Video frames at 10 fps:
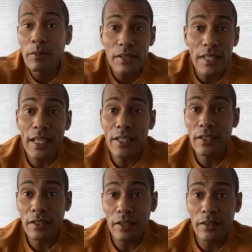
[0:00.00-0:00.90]
10
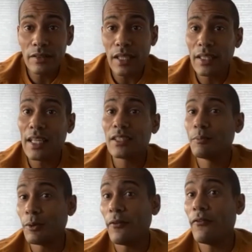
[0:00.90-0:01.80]
years, and that's
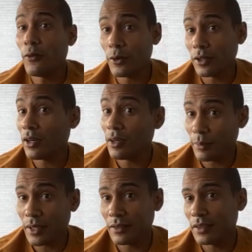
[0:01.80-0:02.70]
before
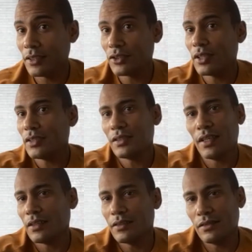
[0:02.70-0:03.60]
compounding interest.
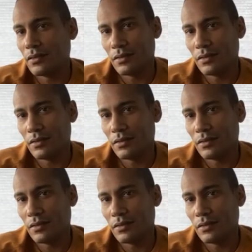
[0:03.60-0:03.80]
That's